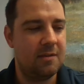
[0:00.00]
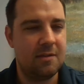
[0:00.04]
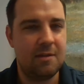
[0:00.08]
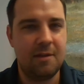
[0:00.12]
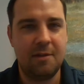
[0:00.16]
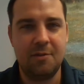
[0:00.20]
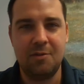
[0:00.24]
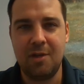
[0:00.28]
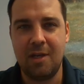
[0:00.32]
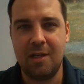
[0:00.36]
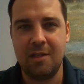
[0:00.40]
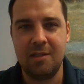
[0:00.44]

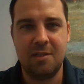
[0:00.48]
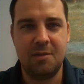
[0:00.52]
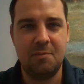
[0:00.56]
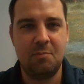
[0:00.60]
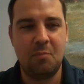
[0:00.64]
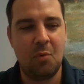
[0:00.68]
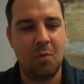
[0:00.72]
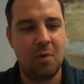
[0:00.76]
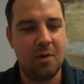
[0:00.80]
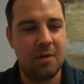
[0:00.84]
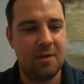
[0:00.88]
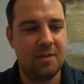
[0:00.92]
such as
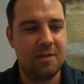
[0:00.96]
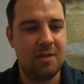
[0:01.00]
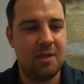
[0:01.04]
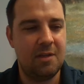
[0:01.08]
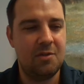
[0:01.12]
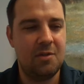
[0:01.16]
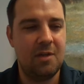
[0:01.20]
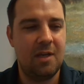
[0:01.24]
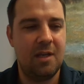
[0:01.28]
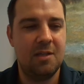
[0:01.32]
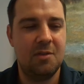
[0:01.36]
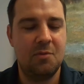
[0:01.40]
sports,
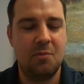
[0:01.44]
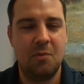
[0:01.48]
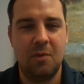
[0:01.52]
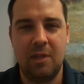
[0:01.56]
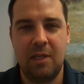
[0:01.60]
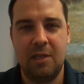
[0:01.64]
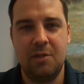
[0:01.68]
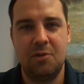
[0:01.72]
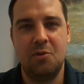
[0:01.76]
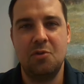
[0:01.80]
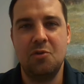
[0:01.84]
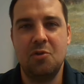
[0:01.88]
such as
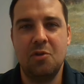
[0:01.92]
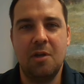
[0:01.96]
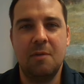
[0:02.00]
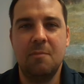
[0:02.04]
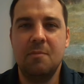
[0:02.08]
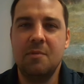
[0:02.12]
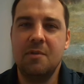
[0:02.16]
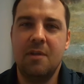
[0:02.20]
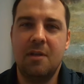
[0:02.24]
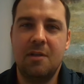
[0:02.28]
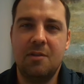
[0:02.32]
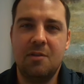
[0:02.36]

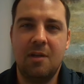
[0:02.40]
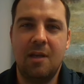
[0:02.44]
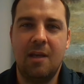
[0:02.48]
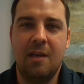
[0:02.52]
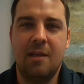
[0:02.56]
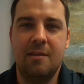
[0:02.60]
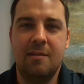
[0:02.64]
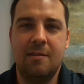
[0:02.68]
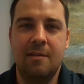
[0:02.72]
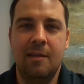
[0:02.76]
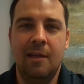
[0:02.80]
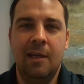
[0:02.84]
relationships, such
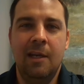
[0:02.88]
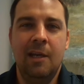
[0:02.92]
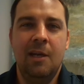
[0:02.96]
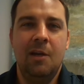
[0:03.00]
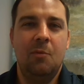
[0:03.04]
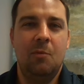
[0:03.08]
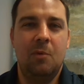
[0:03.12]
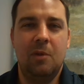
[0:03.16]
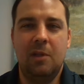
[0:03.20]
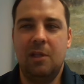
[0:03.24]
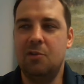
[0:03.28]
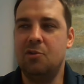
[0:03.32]
as
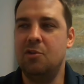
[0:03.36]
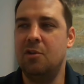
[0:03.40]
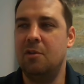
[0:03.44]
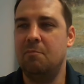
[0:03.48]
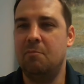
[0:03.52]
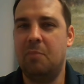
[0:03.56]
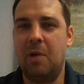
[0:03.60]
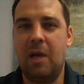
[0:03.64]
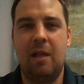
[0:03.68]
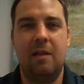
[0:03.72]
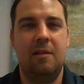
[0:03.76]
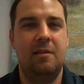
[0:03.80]
religion,
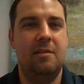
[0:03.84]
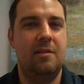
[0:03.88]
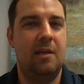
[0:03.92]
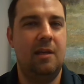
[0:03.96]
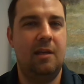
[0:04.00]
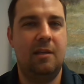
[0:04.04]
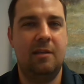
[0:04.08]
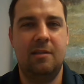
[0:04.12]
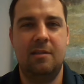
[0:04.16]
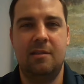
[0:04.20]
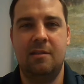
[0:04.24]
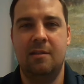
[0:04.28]

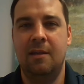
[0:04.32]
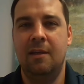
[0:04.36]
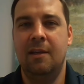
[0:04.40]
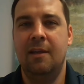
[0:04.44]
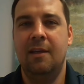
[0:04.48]
politics,